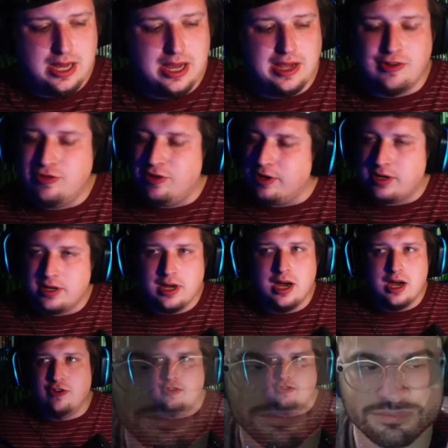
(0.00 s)
you said
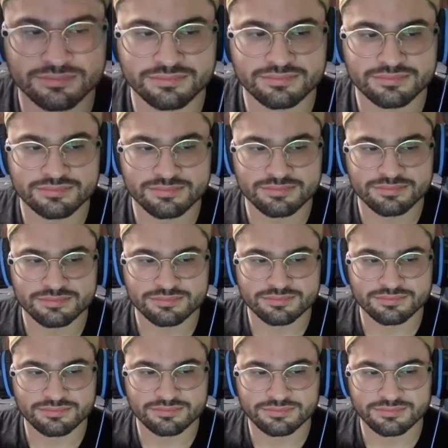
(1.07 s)
Janice has
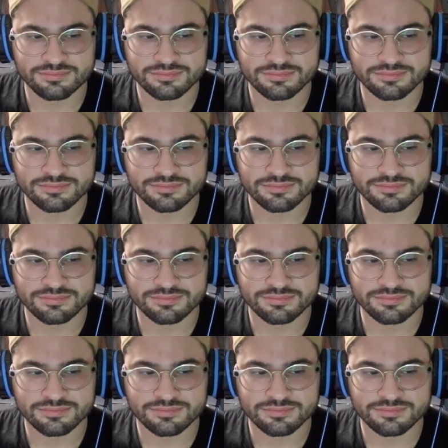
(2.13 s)
mentioned